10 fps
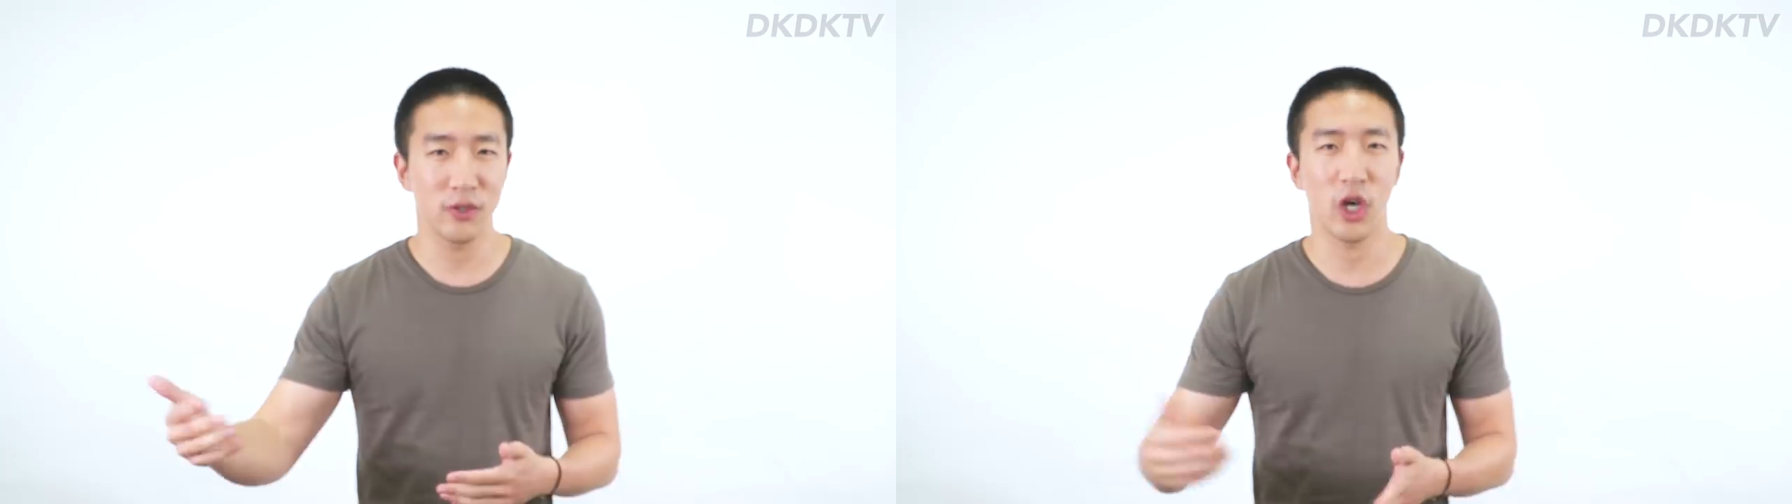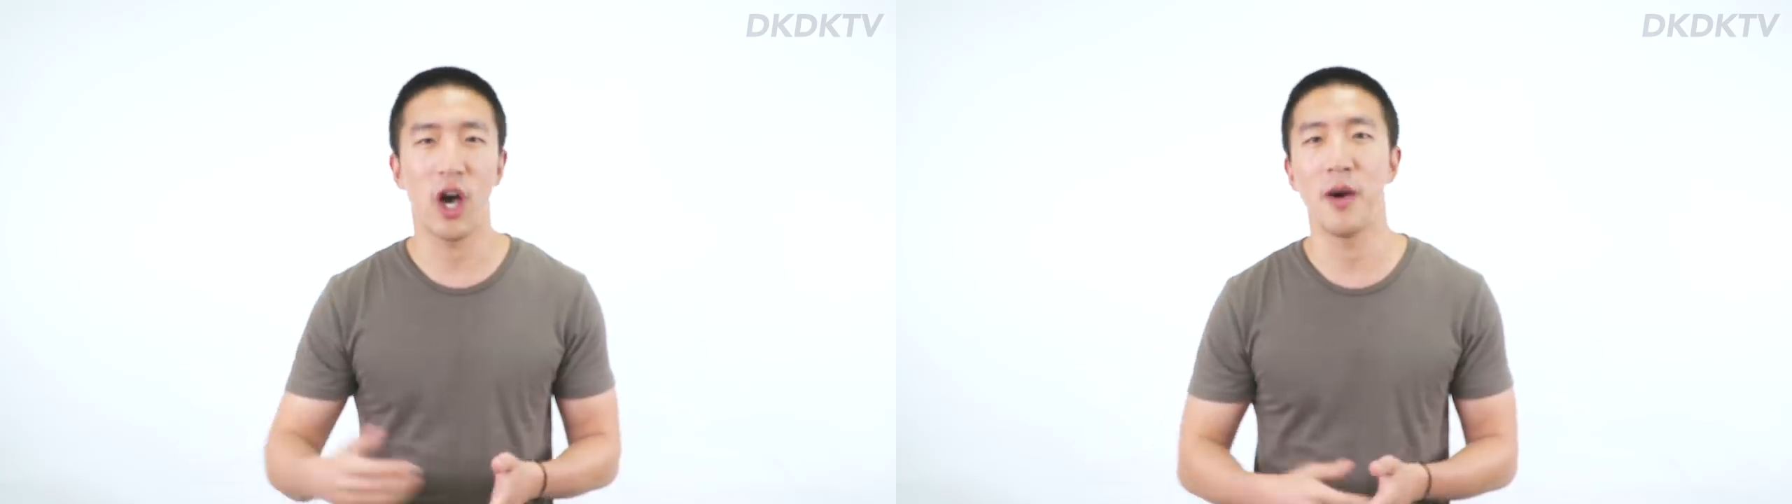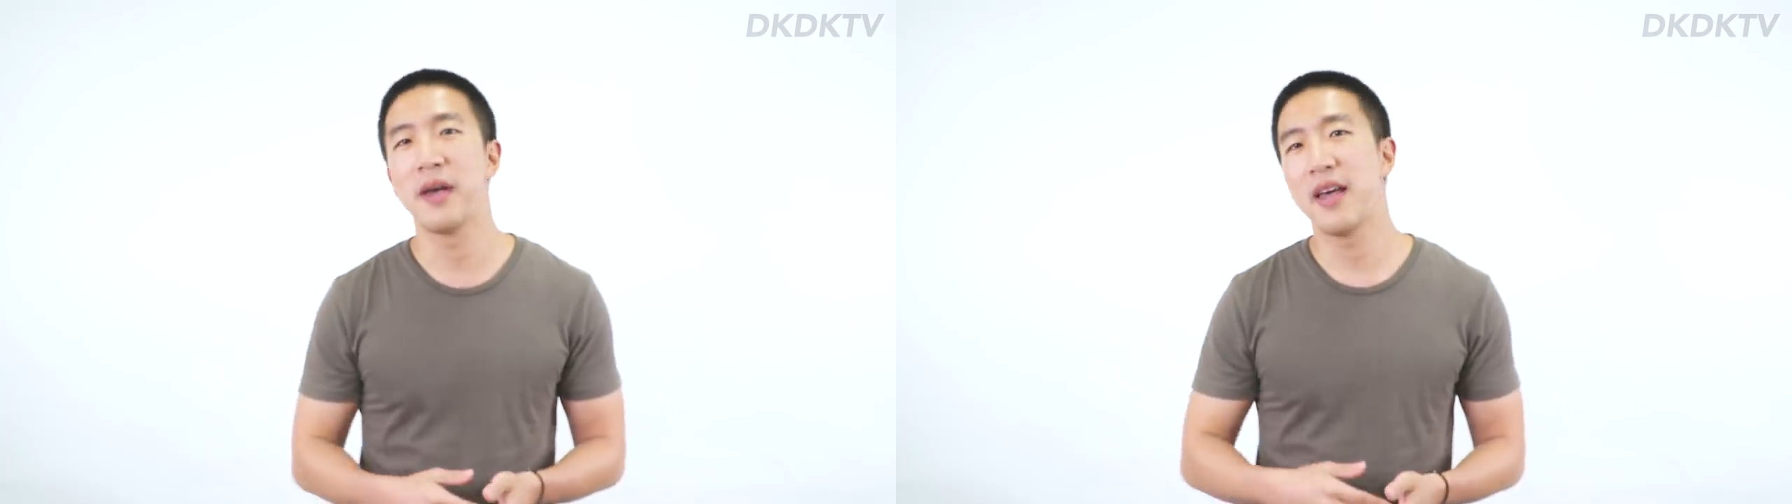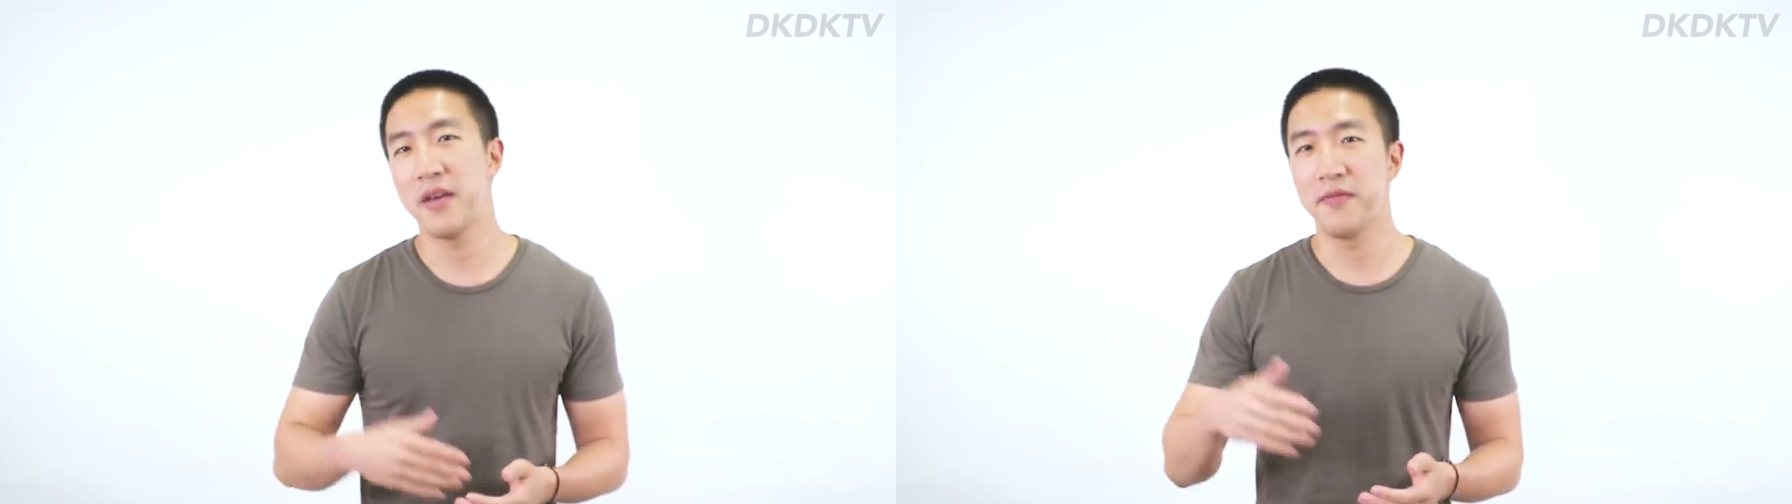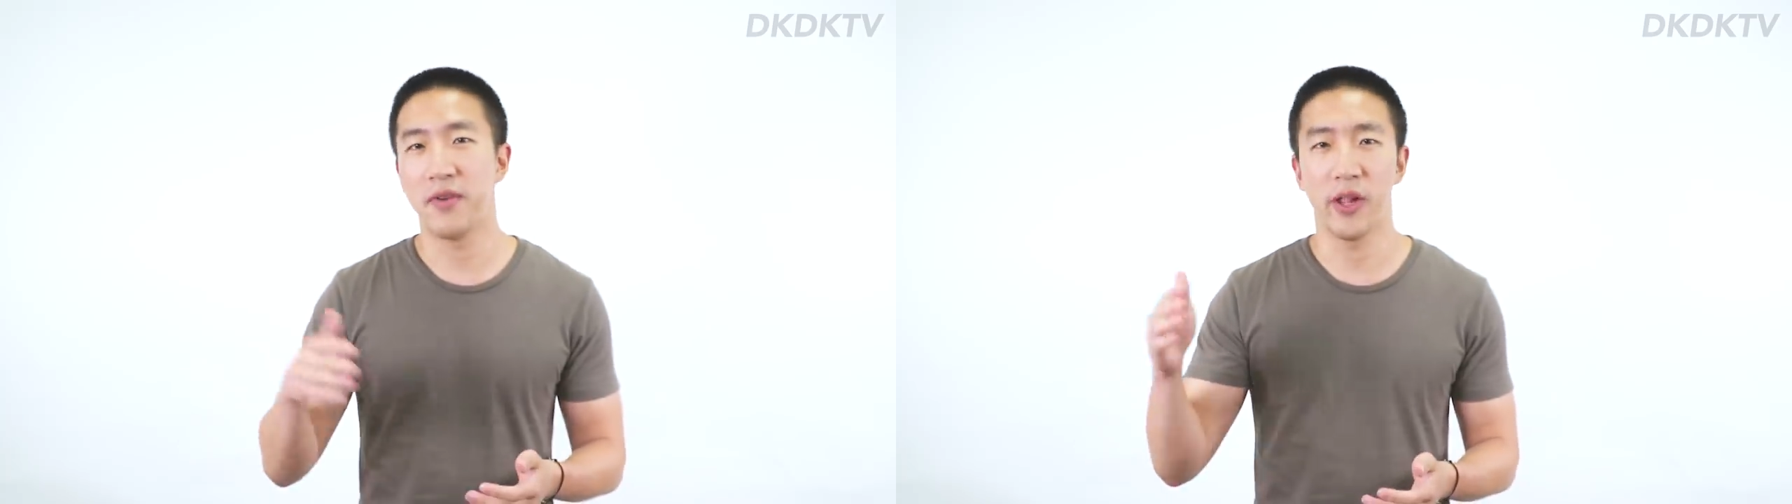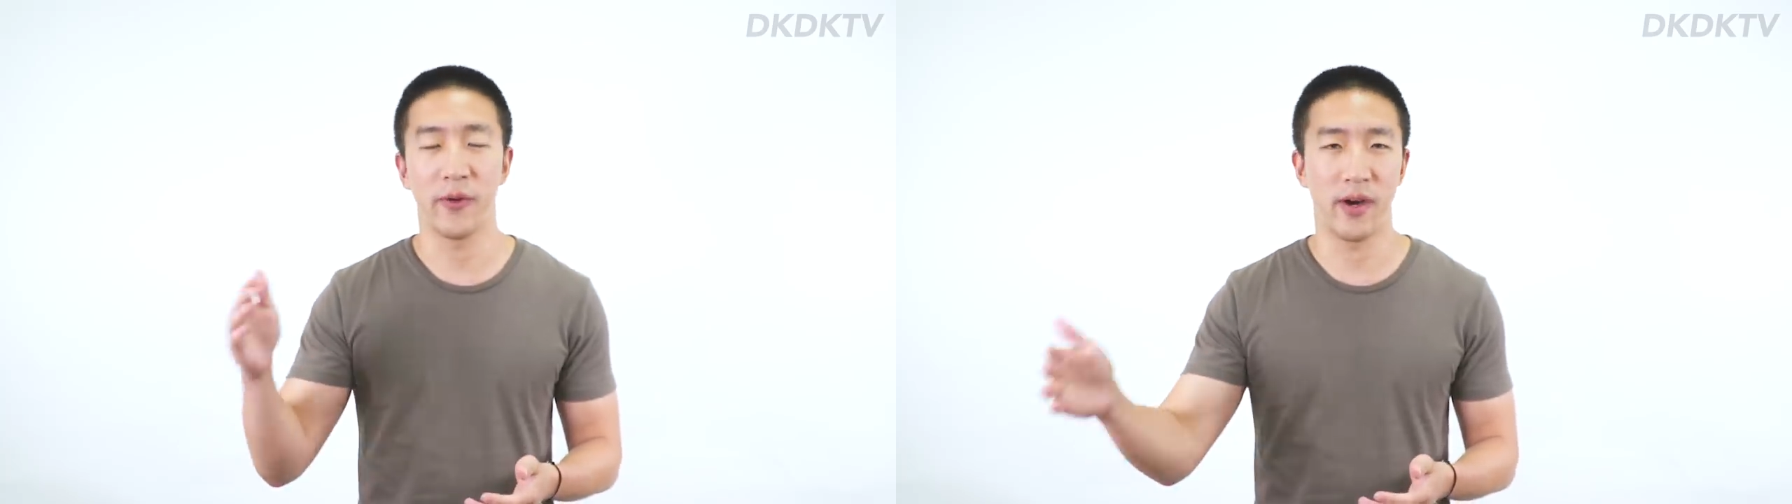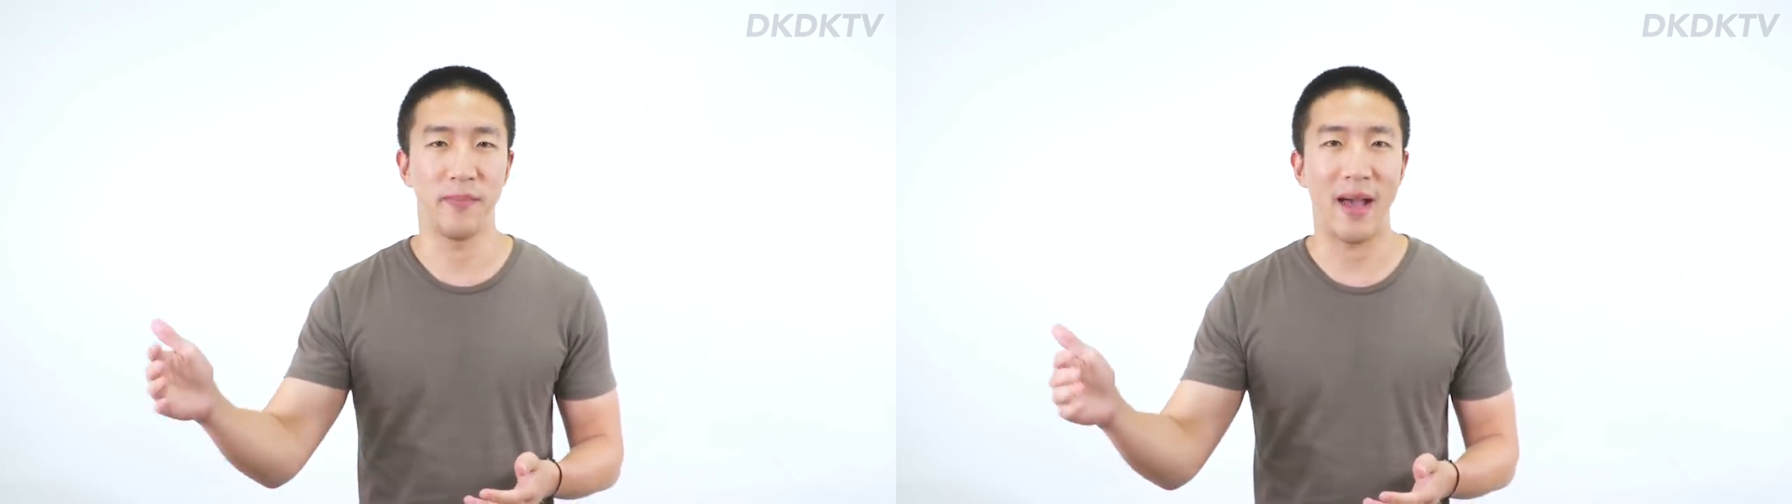job and follow her